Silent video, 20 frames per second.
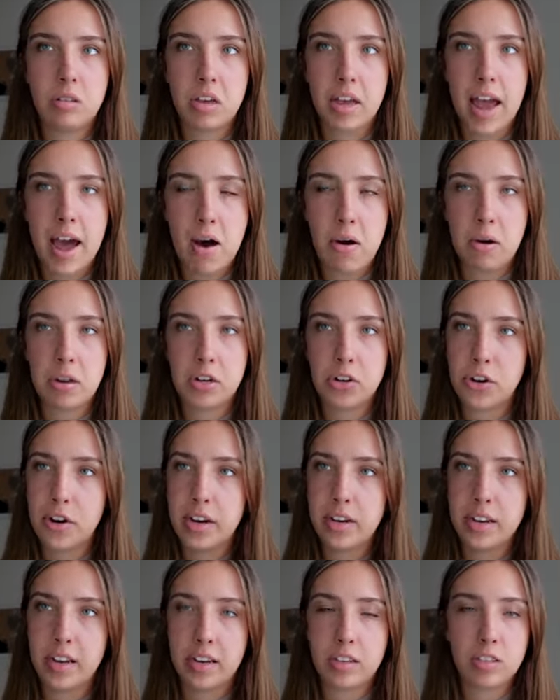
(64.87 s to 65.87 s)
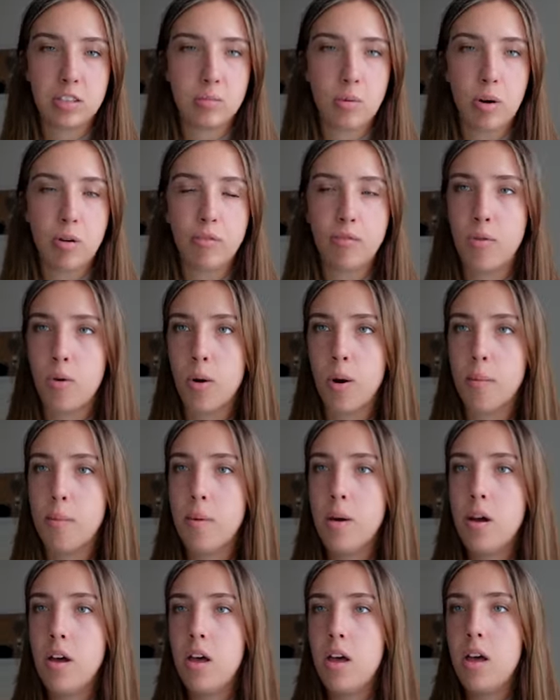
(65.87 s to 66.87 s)
the calendar in like a small form.
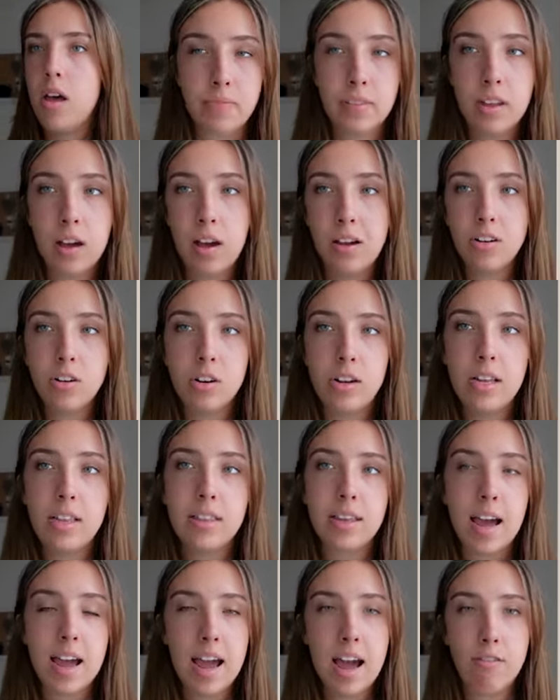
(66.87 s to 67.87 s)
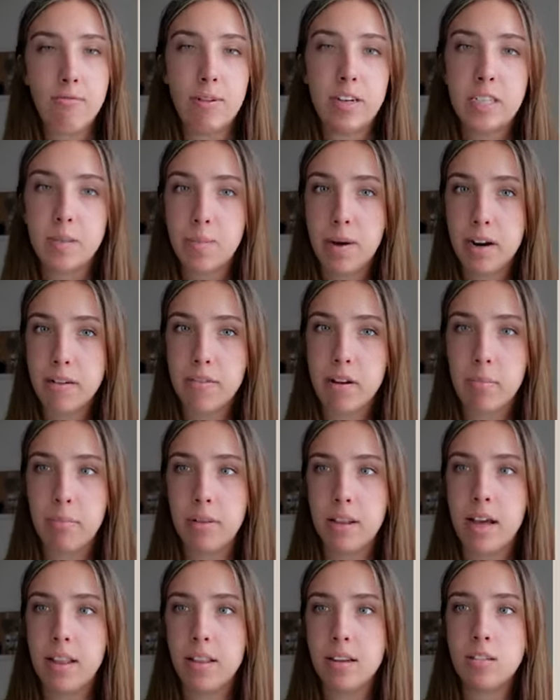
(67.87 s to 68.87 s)
Underneath, I have my Spotify
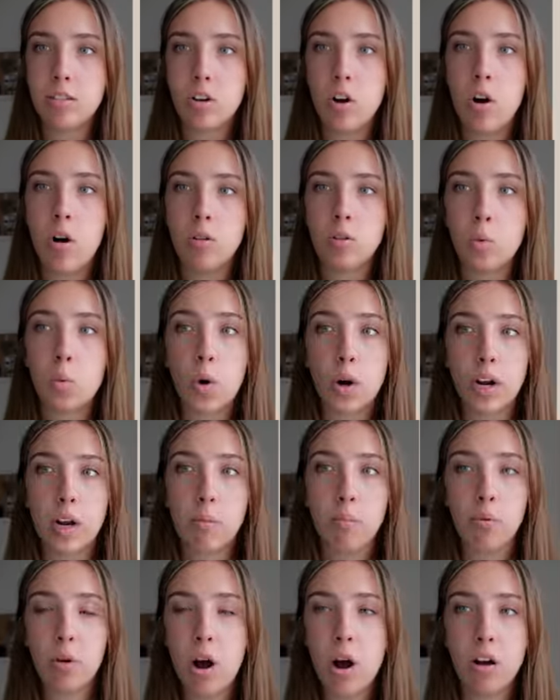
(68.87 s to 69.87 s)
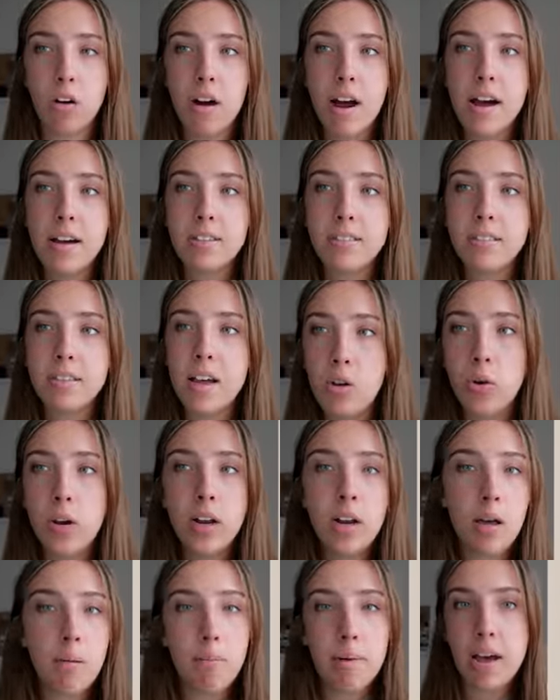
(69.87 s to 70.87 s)
playlist called Work in Progress. You
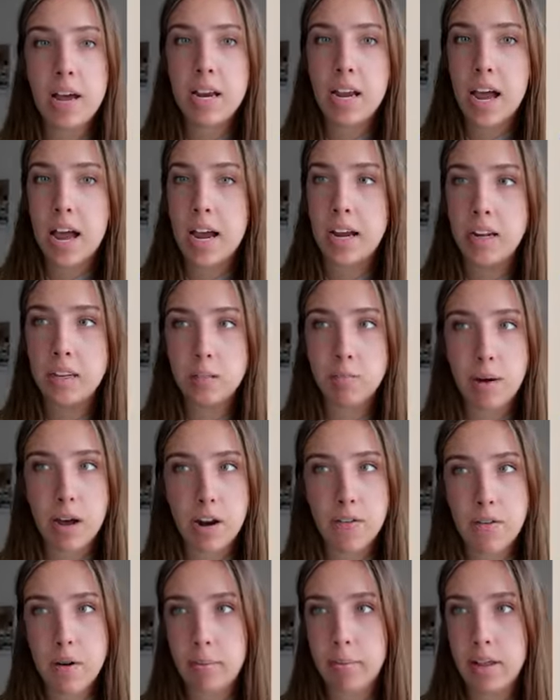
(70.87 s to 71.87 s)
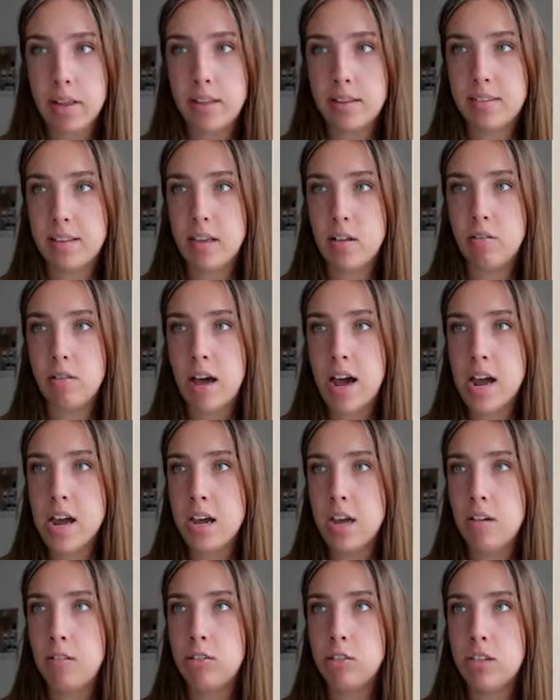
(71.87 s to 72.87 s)
can embed any Spotify playlist that you like.
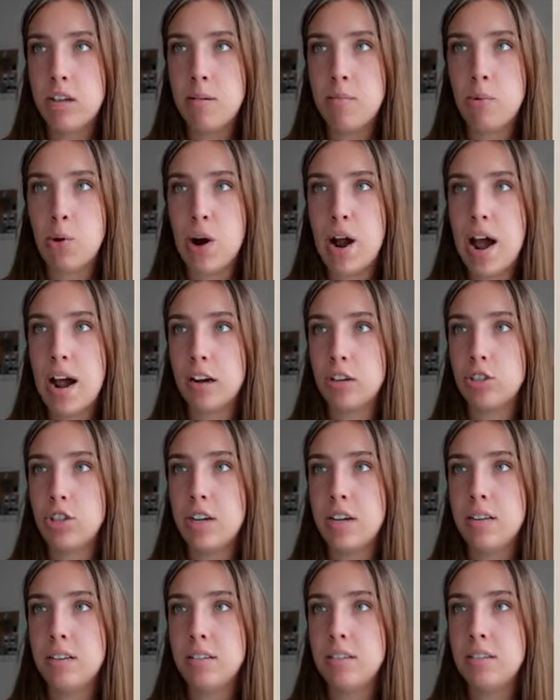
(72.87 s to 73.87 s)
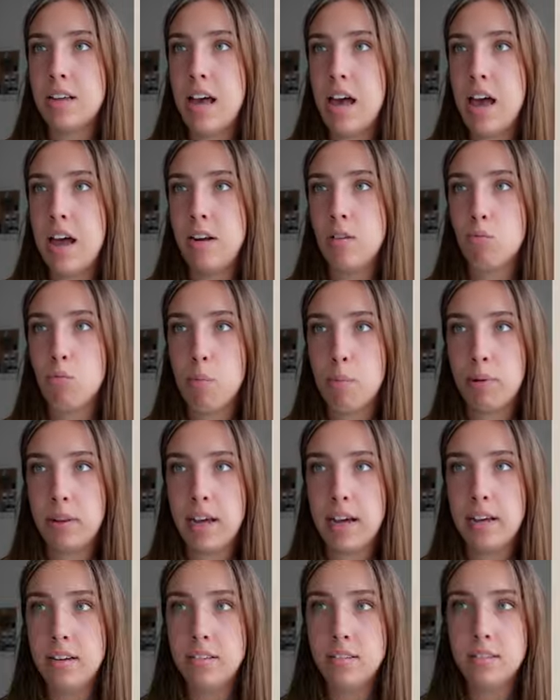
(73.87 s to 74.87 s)
You just hit more actions and
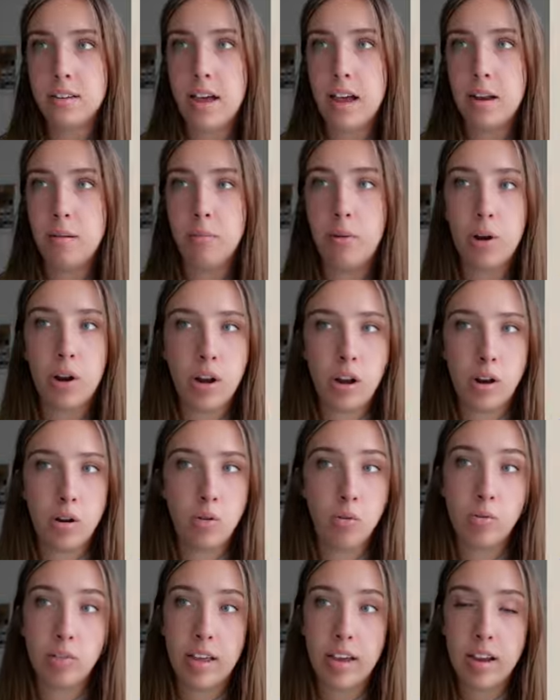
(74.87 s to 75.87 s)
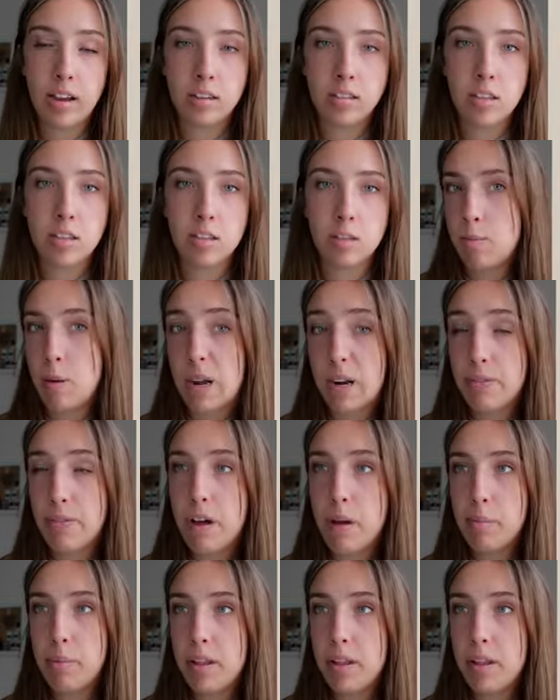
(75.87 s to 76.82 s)
replace and put in a new link to the Spotify